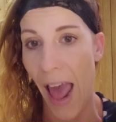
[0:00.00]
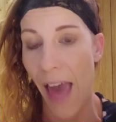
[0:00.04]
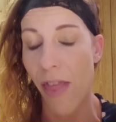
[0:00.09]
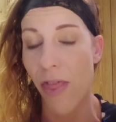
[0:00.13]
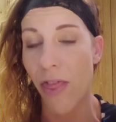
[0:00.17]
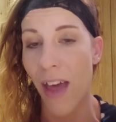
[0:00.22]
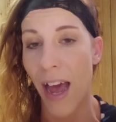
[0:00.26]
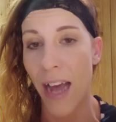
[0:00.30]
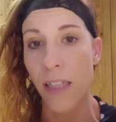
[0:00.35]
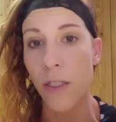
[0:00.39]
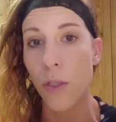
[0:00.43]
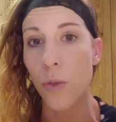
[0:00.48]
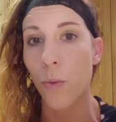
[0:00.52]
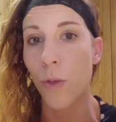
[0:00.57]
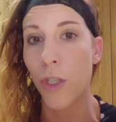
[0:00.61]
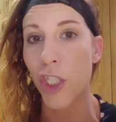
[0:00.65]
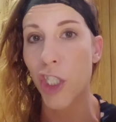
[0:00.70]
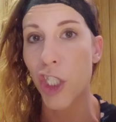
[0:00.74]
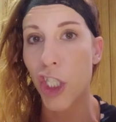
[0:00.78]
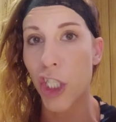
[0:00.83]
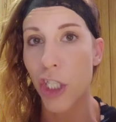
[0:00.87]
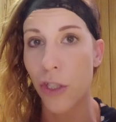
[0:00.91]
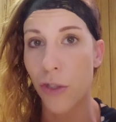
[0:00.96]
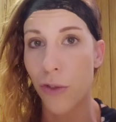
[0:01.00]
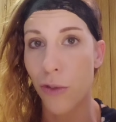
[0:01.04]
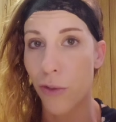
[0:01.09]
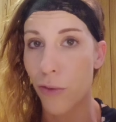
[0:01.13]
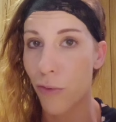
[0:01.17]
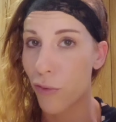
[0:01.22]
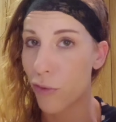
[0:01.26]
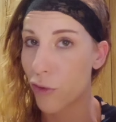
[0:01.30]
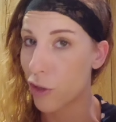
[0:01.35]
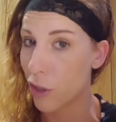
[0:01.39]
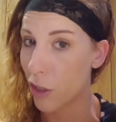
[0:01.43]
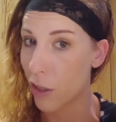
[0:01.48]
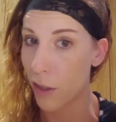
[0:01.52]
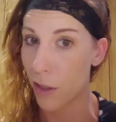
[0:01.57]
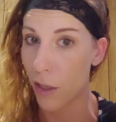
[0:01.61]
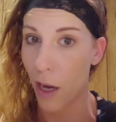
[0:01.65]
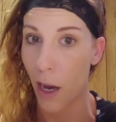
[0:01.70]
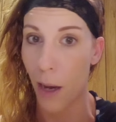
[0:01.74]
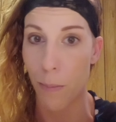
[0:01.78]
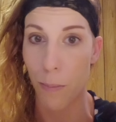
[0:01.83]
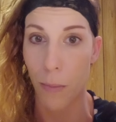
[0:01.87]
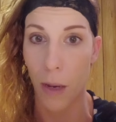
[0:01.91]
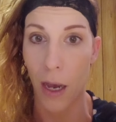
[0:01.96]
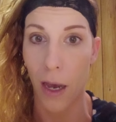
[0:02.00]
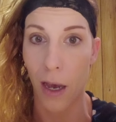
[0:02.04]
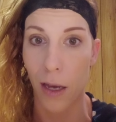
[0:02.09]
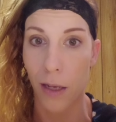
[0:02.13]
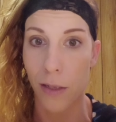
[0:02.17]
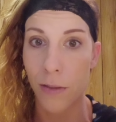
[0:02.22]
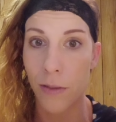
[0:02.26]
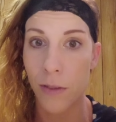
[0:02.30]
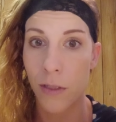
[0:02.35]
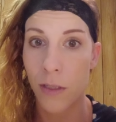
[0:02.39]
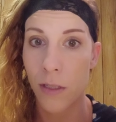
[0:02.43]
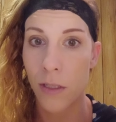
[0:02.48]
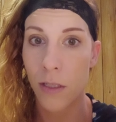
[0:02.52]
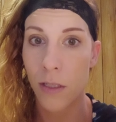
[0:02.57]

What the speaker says: And that's when shit got bad.